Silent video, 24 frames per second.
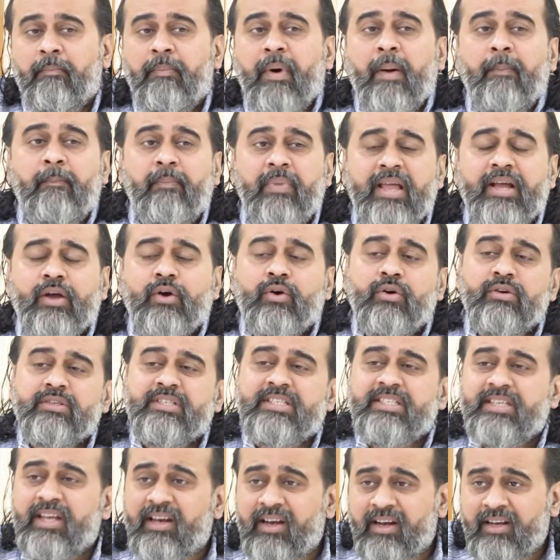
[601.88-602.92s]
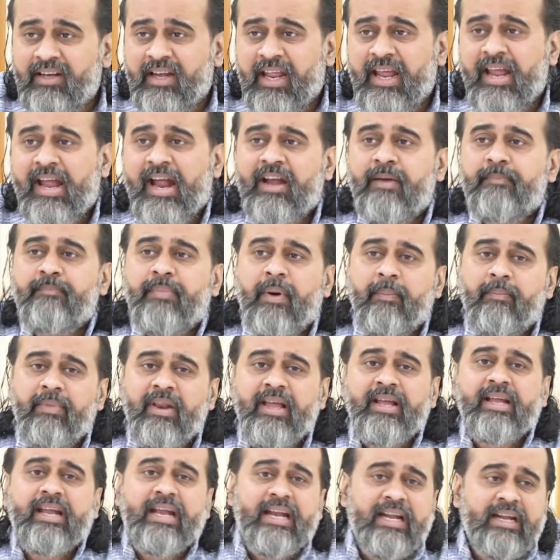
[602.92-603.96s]
public hostility and
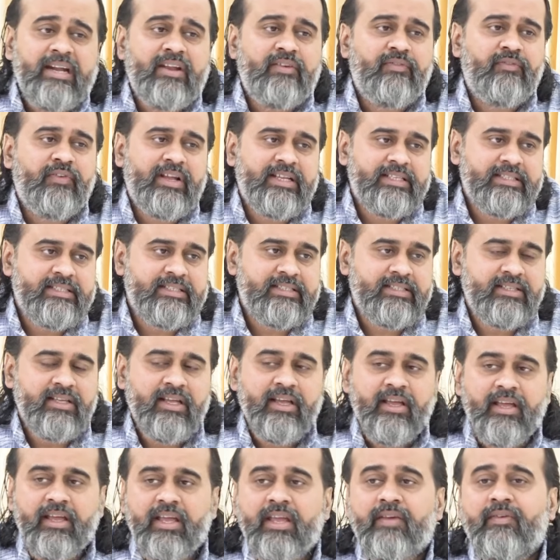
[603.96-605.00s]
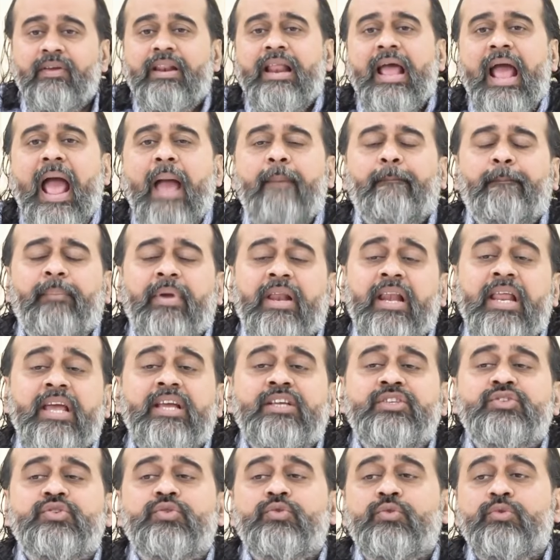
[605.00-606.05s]
public indifference, he will
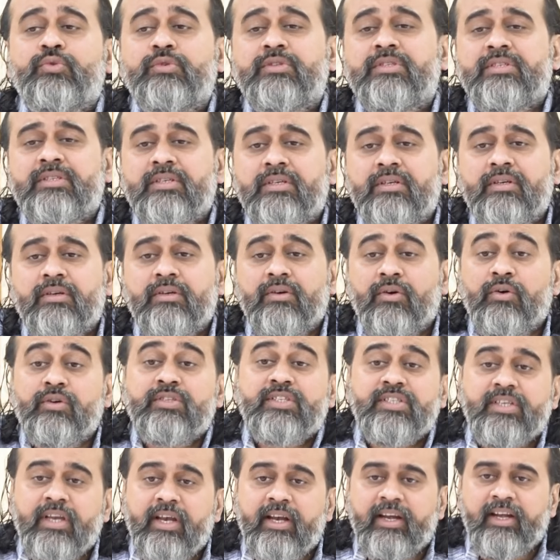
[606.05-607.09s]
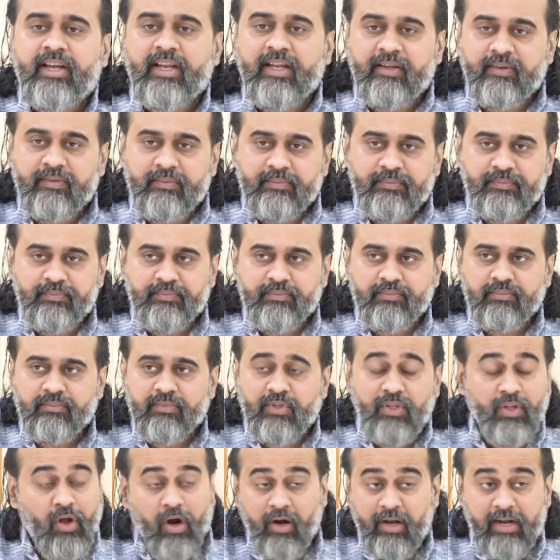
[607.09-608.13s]
happily choose hostility,
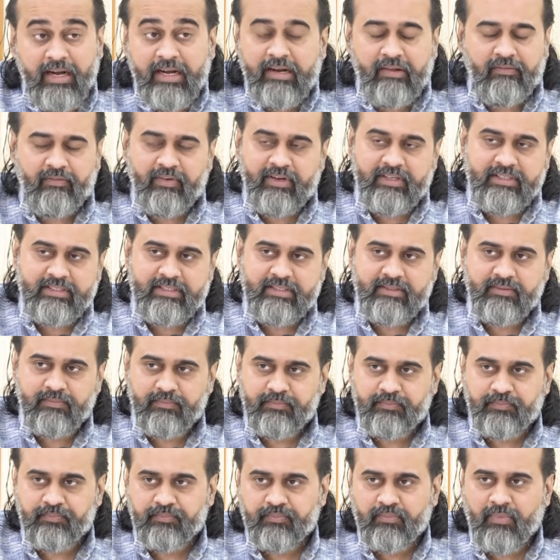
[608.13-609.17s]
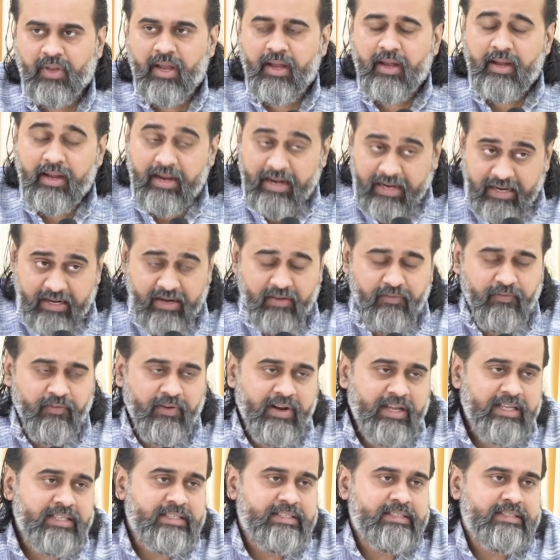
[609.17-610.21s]
not indifference.
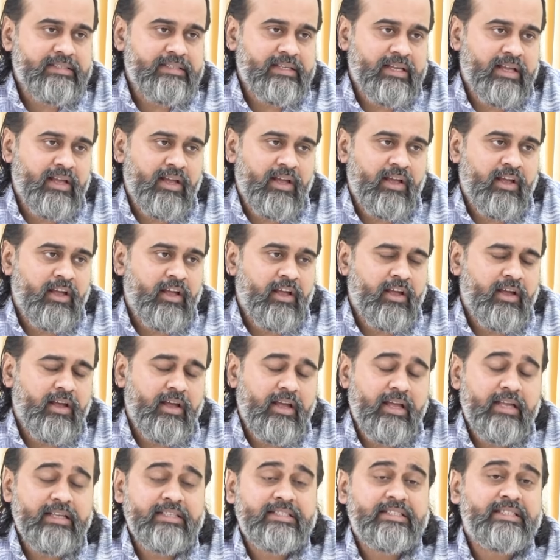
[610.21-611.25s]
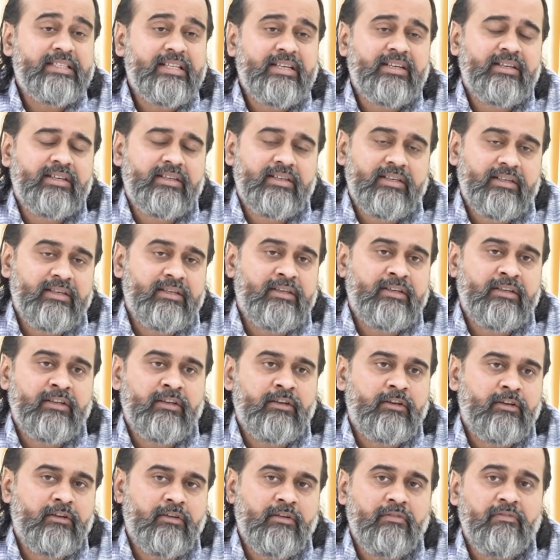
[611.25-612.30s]
Indifference is the
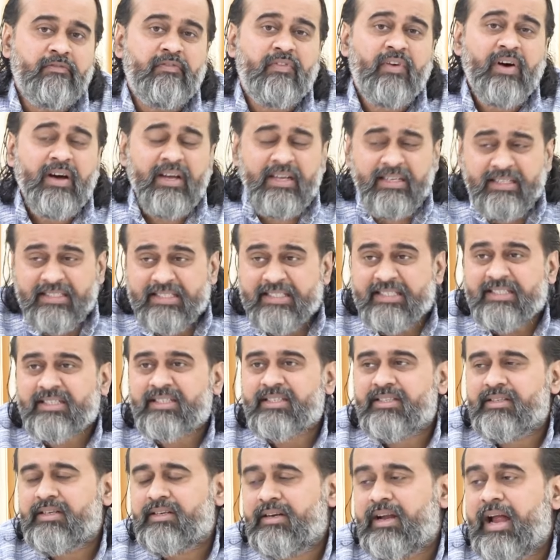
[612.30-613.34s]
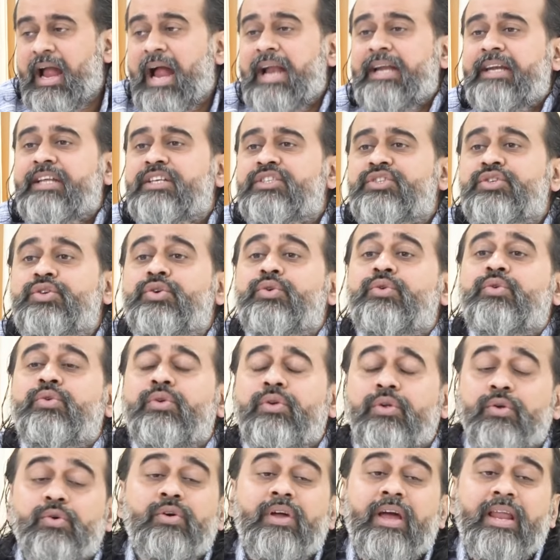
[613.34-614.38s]
worst
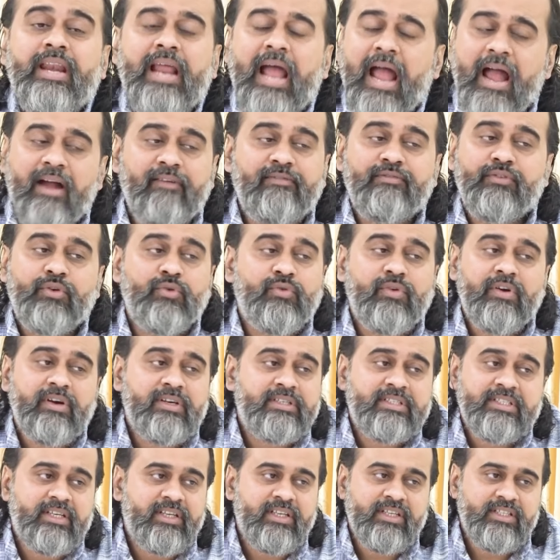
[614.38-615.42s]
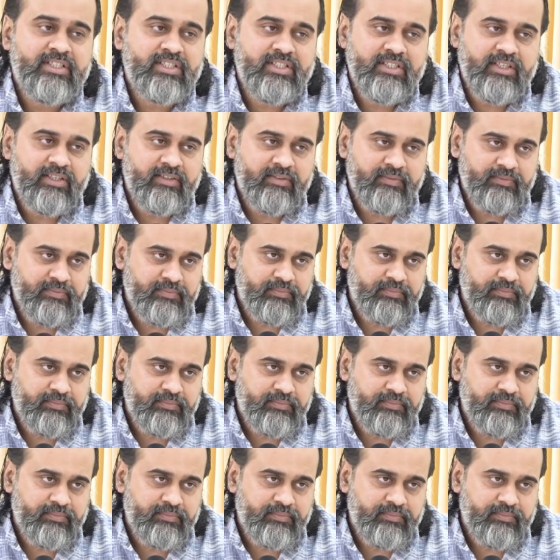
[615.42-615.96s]
attitude you can have towards the teacher.